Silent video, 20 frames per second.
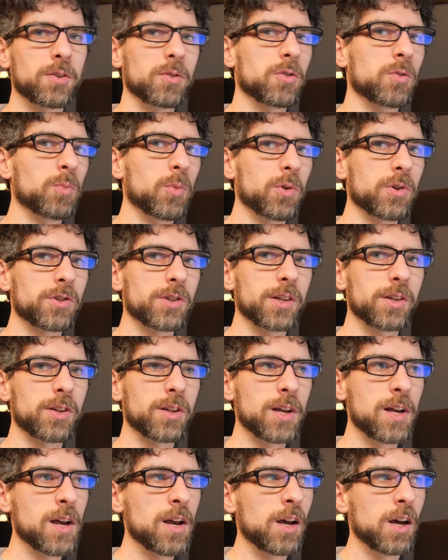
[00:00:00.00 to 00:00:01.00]
It was more
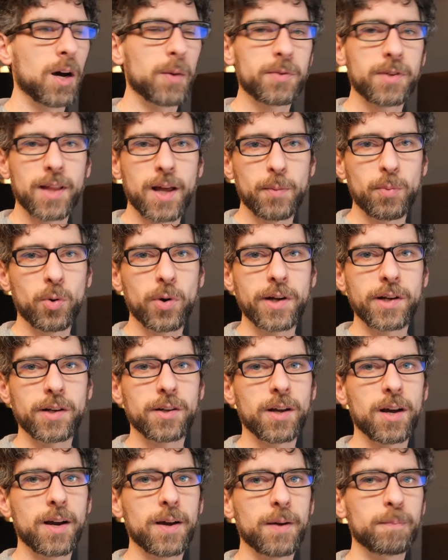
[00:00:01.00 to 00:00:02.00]
just up to that point in
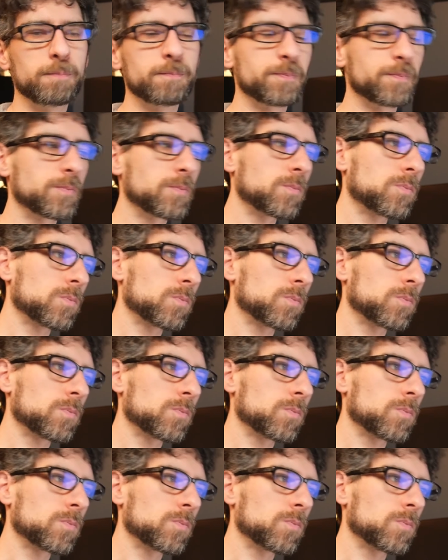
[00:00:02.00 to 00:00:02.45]
time,